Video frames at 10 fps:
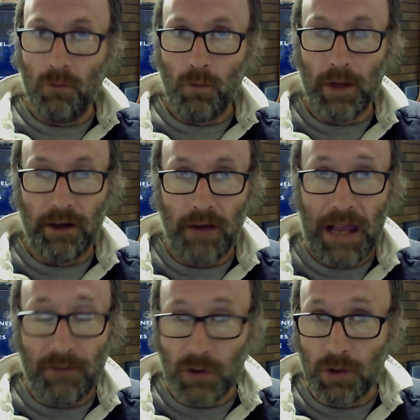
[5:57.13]
we're going to
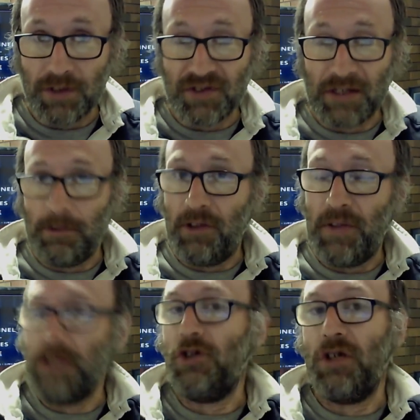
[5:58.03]
have a look at some of the
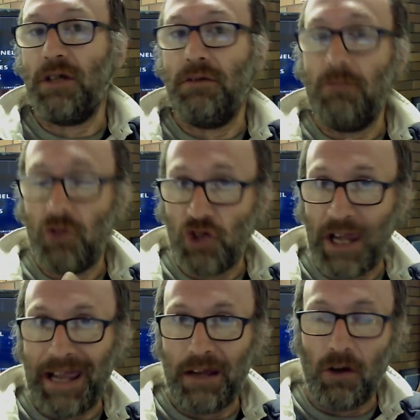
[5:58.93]
things you can
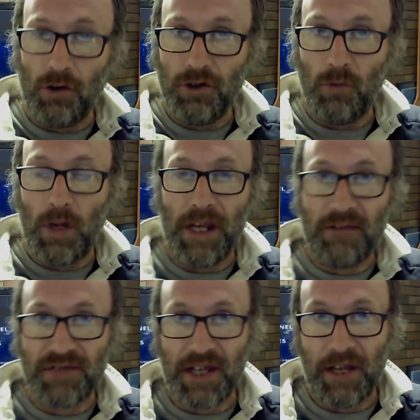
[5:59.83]
check on your
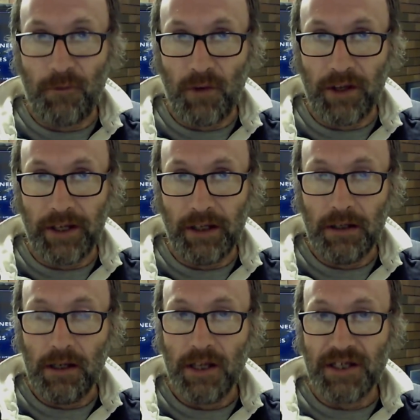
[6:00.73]
1FZ-FE
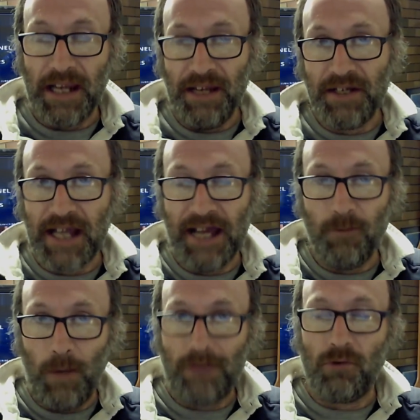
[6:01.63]
to indicate
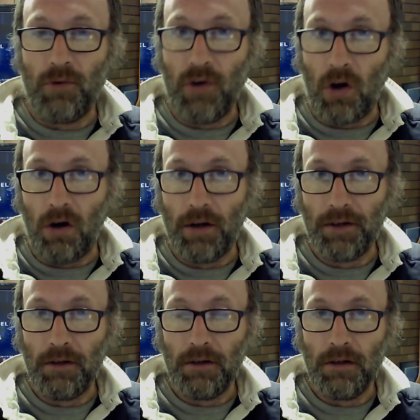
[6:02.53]
whether or not
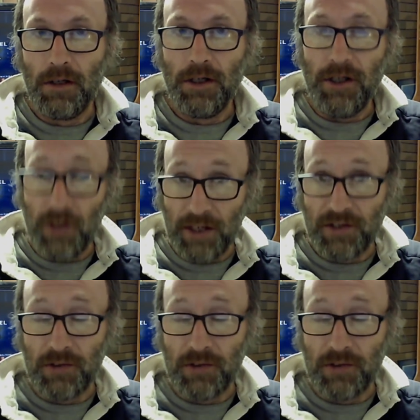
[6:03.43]
you need to